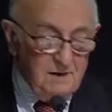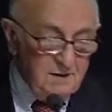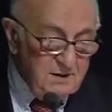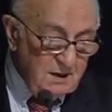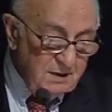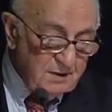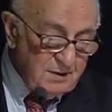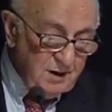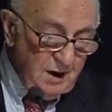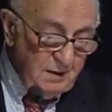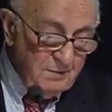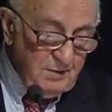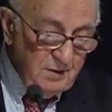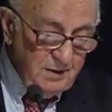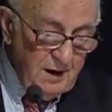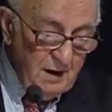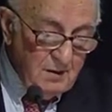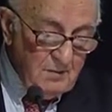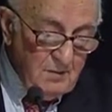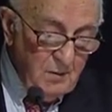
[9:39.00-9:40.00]
the
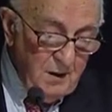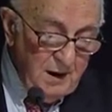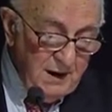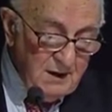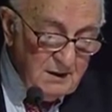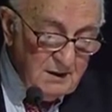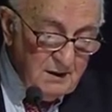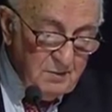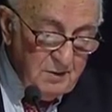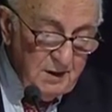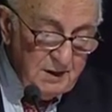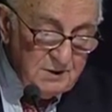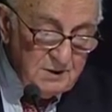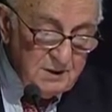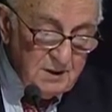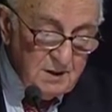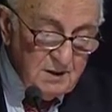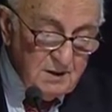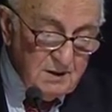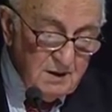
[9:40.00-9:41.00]
tribunal weighed
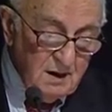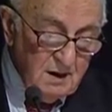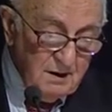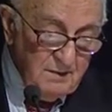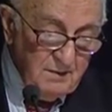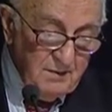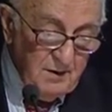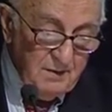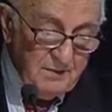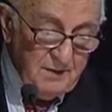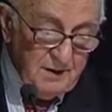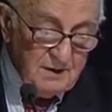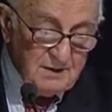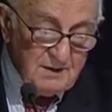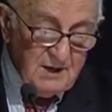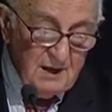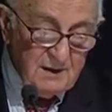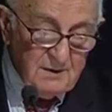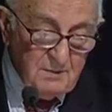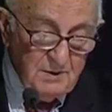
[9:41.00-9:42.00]
questions involving
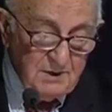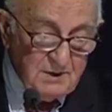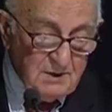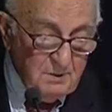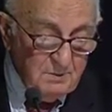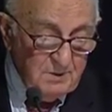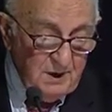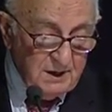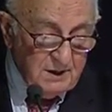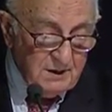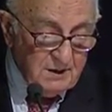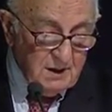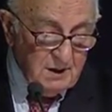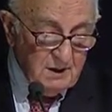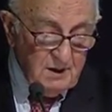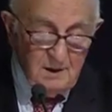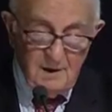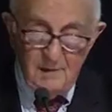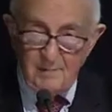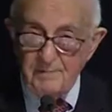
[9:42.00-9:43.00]
the
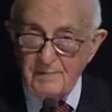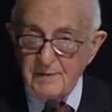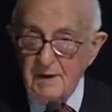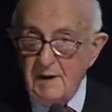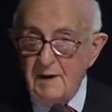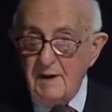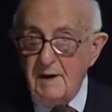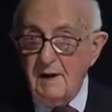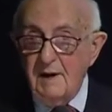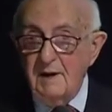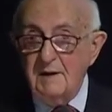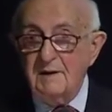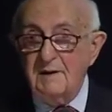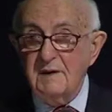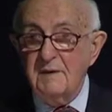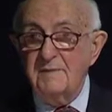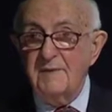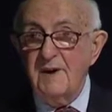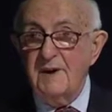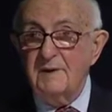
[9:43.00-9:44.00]
admissibility and
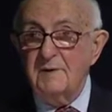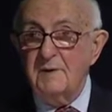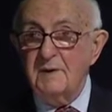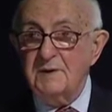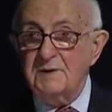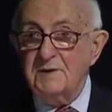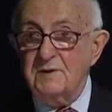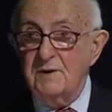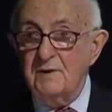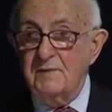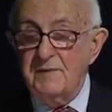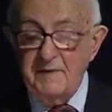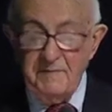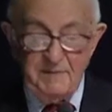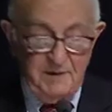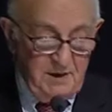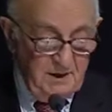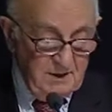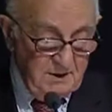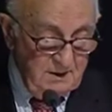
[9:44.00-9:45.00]
evaluation of
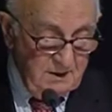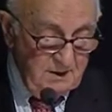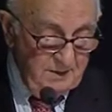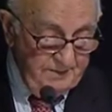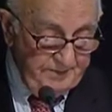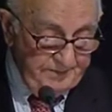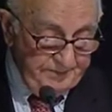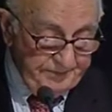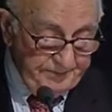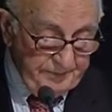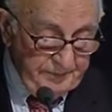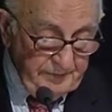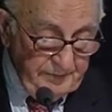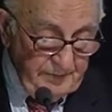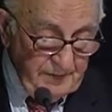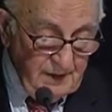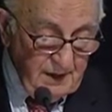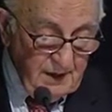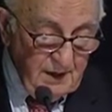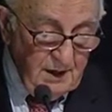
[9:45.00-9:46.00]
evidence.
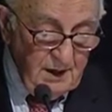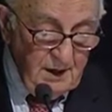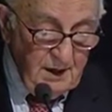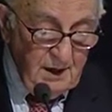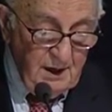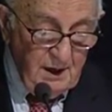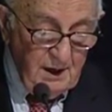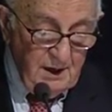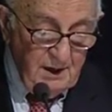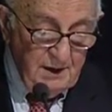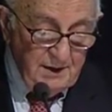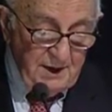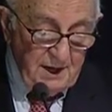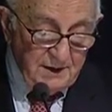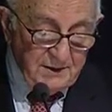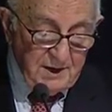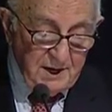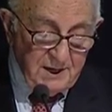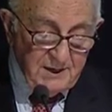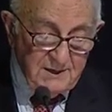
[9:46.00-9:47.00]
In
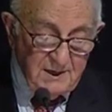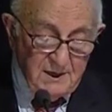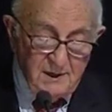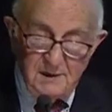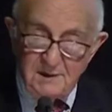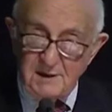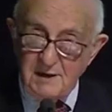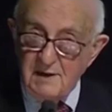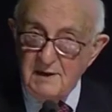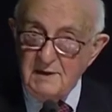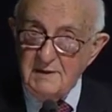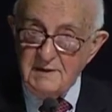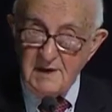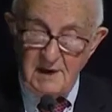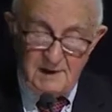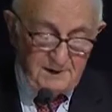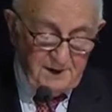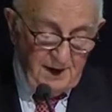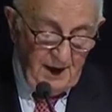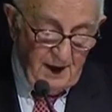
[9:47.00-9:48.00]
addressing these
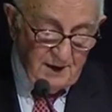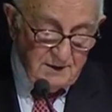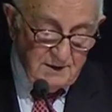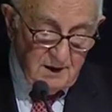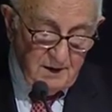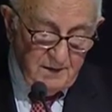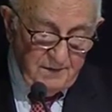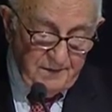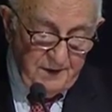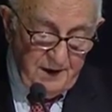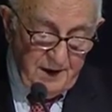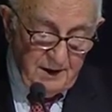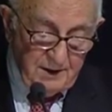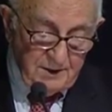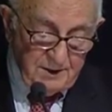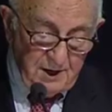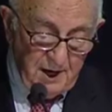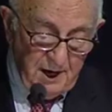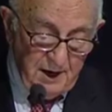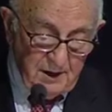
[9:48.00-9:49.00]
and other
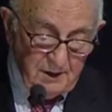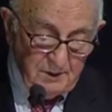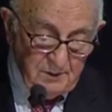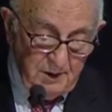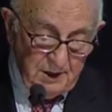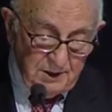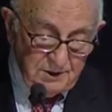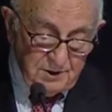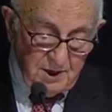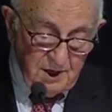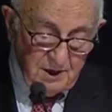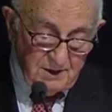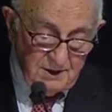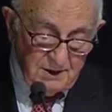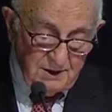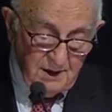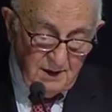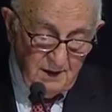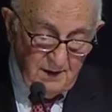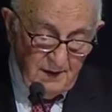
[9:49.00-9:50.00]
fair trial
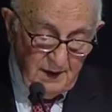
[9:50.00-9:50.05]
questions,